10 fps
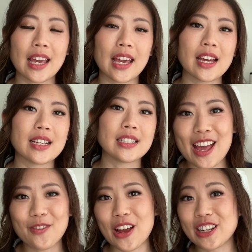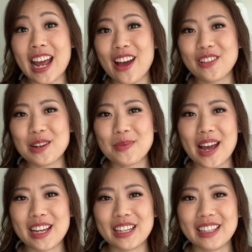And if I could have it in
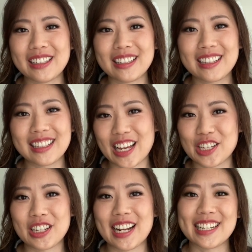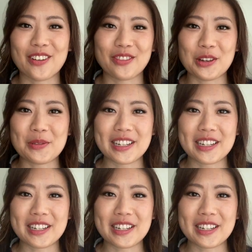my collection, I definitely